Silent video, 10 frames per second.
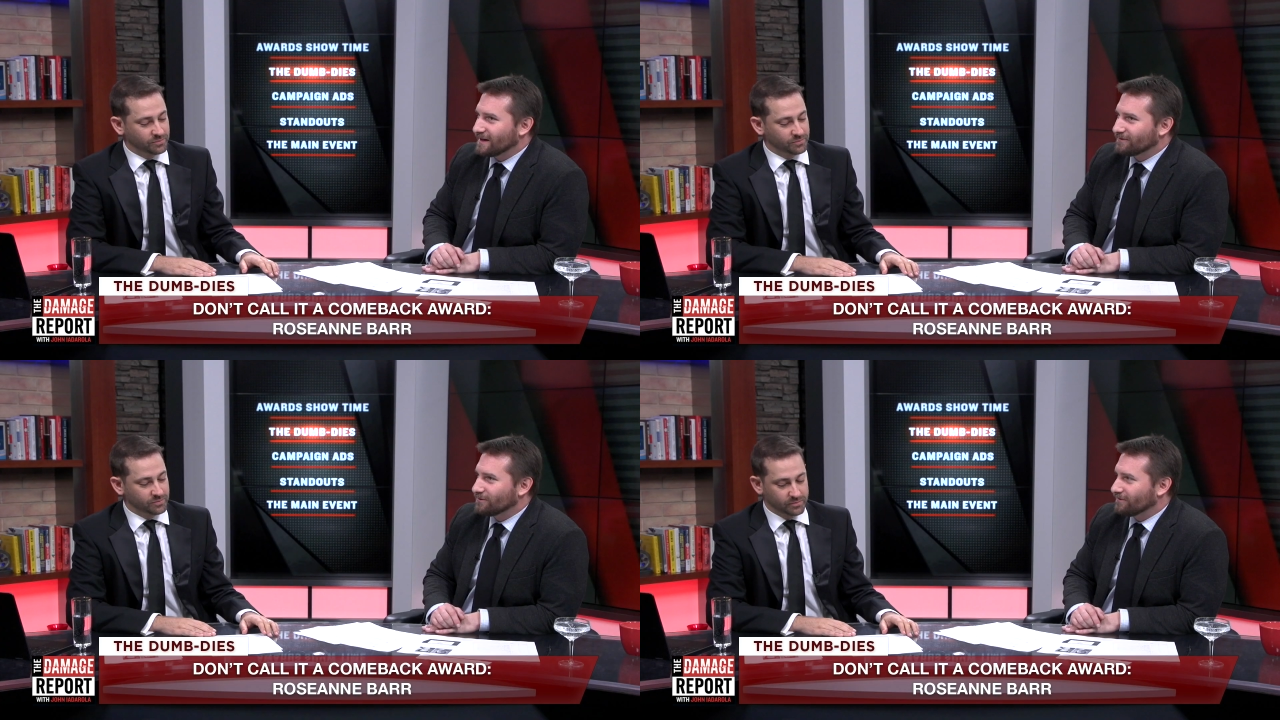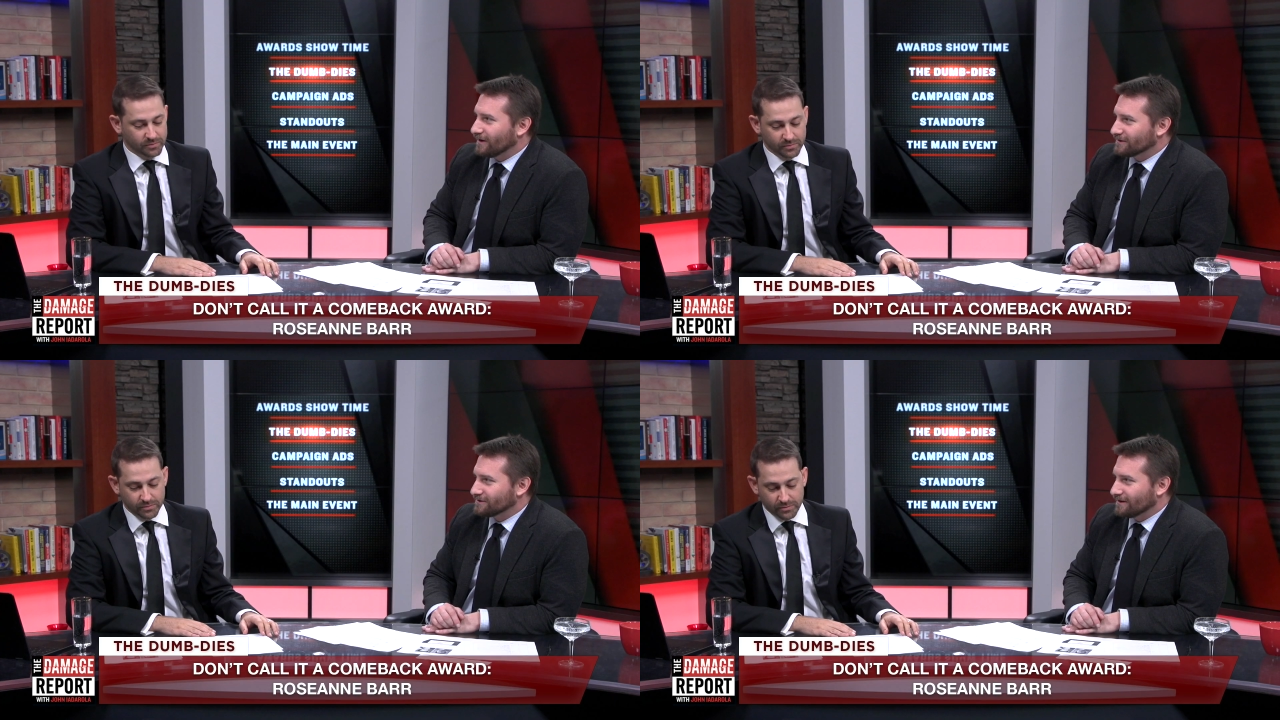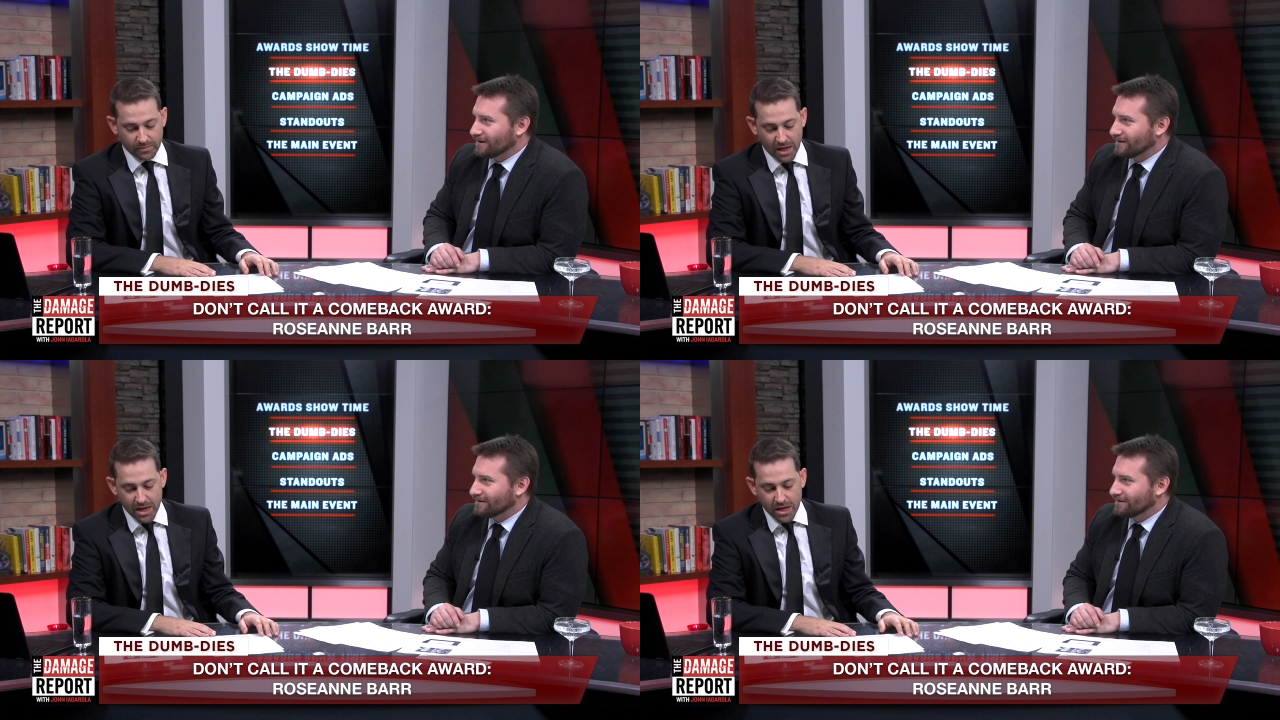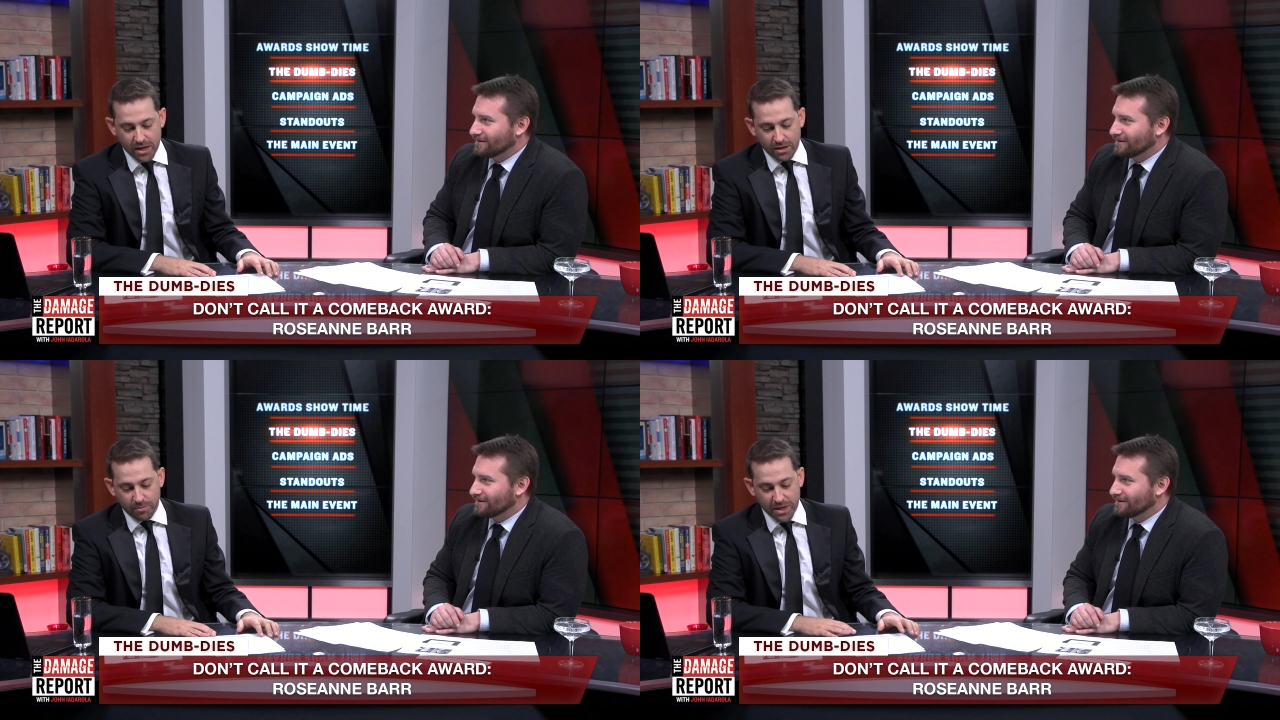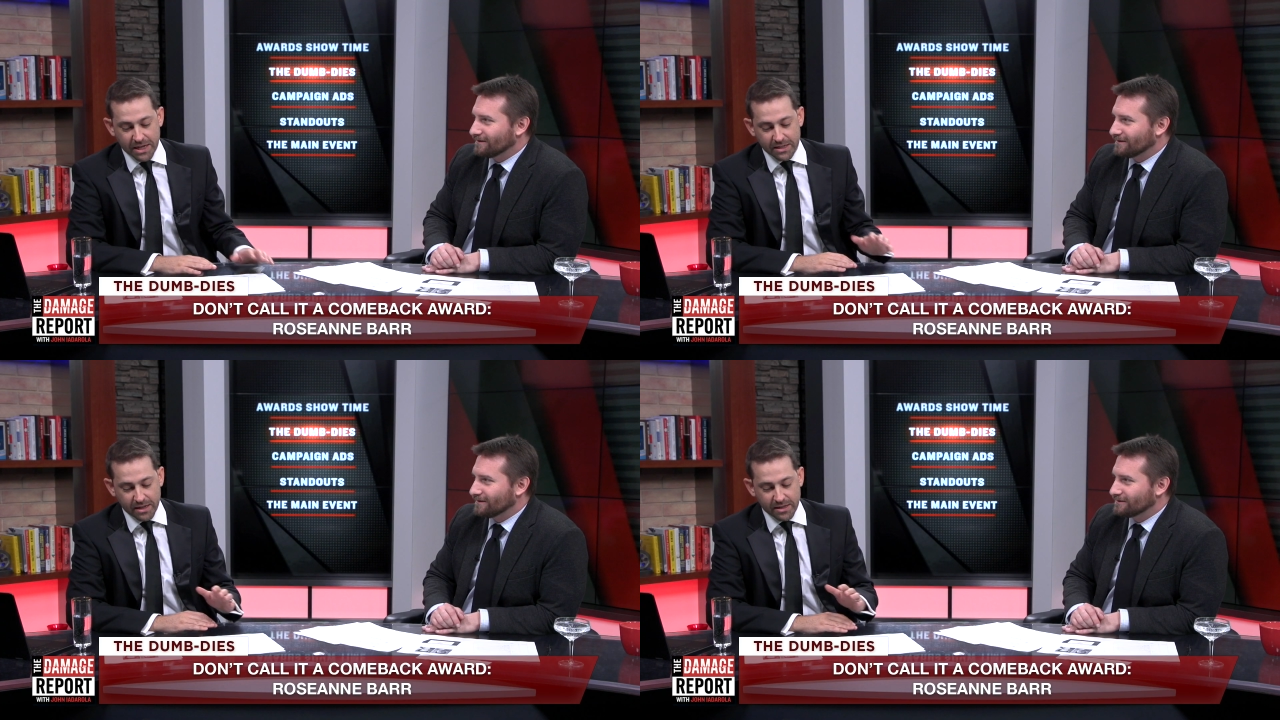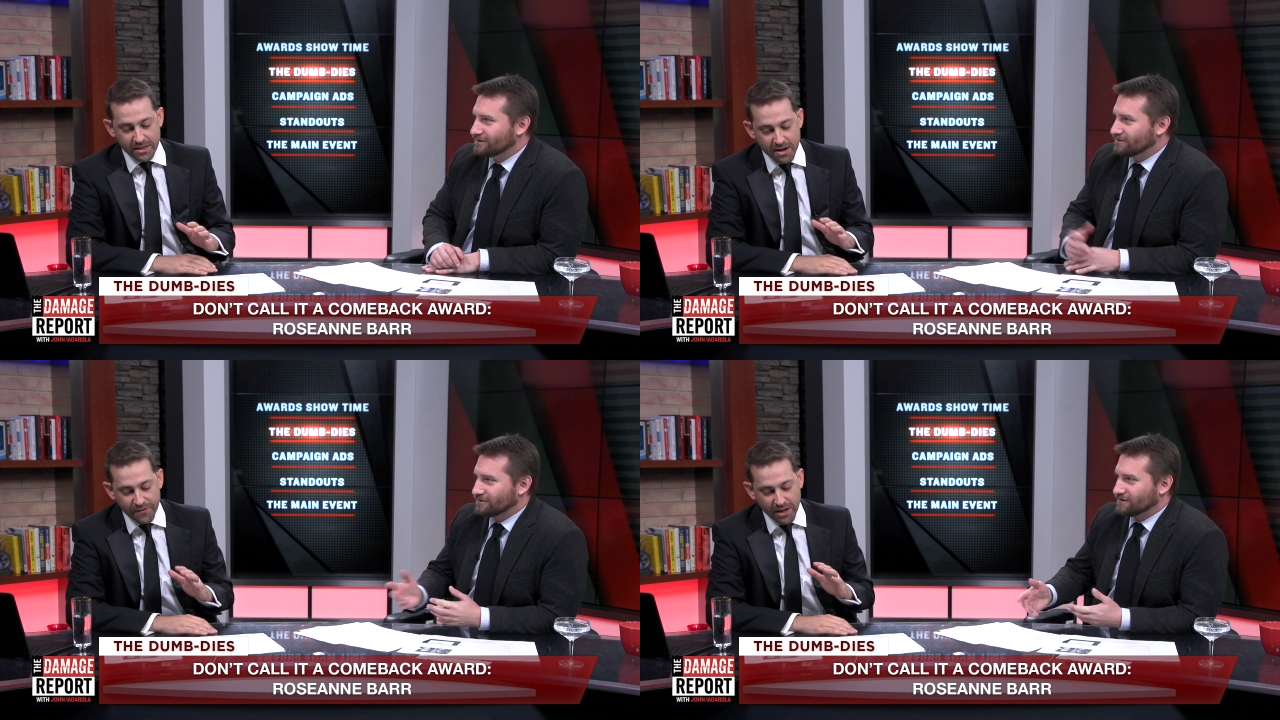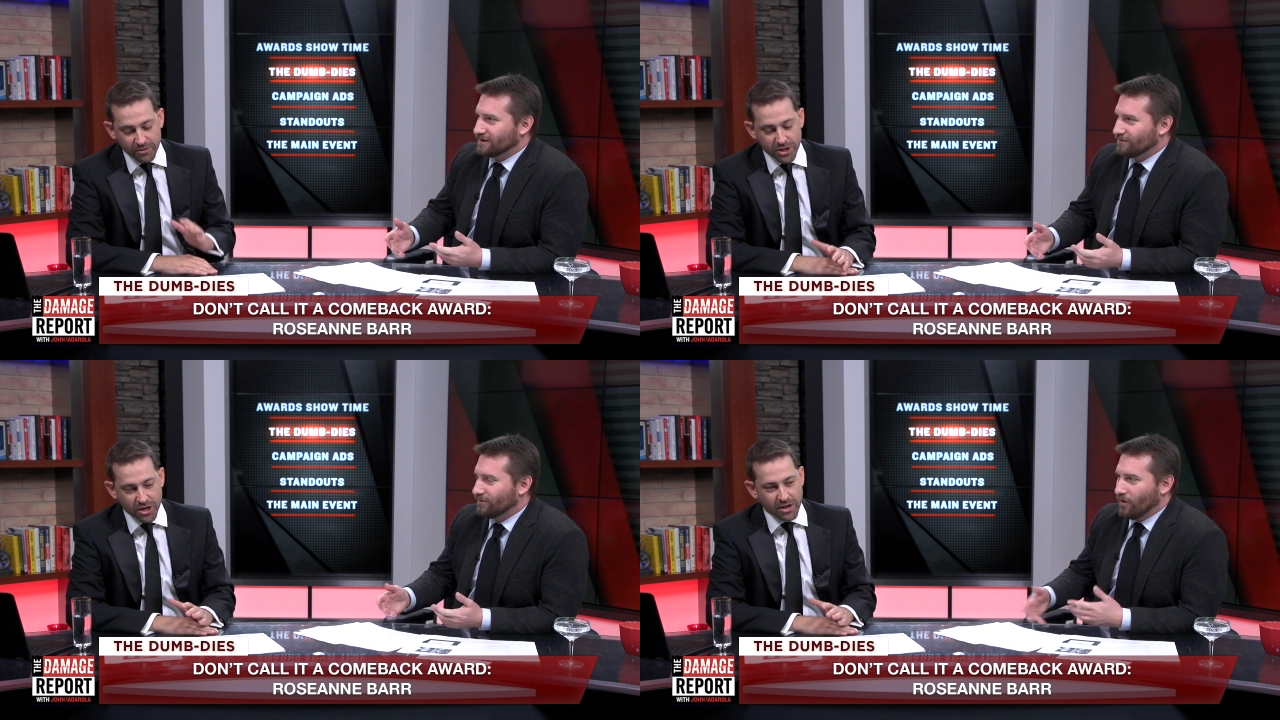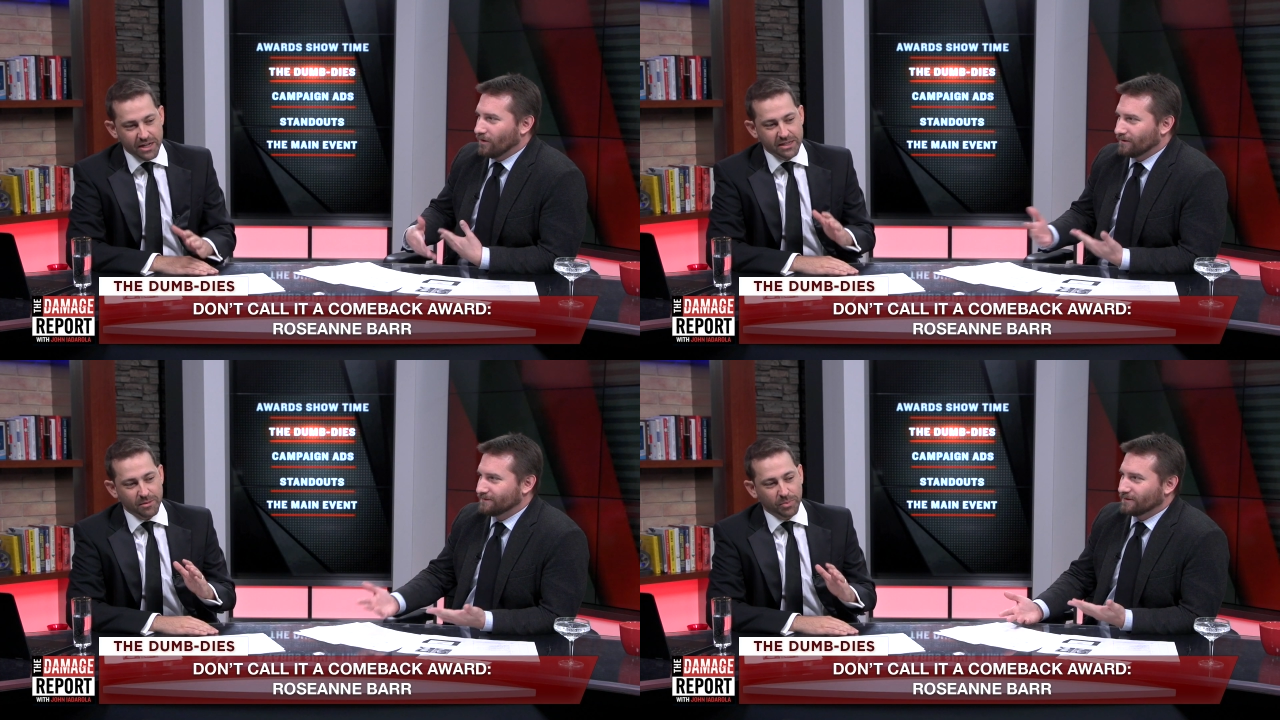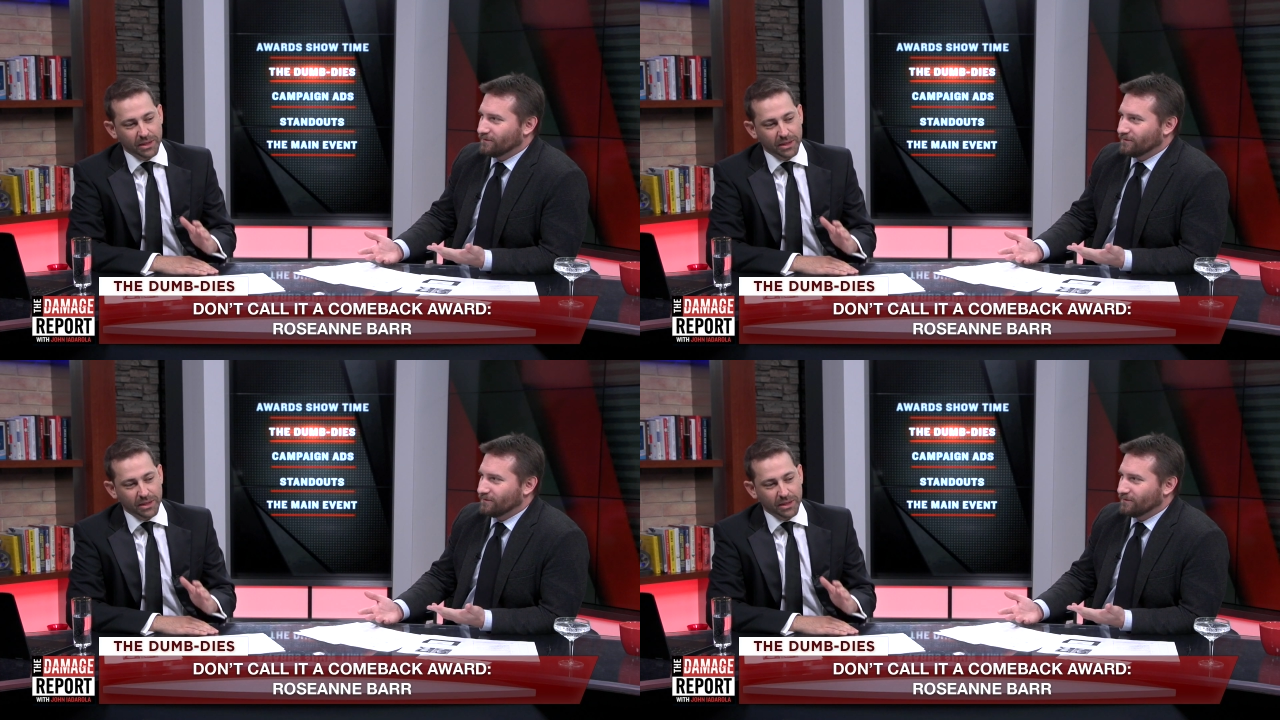Speaker 1: that have to do with Valerie Jarrett?
Speaker 2: Because it's not Valerie Jarrett. She was just involved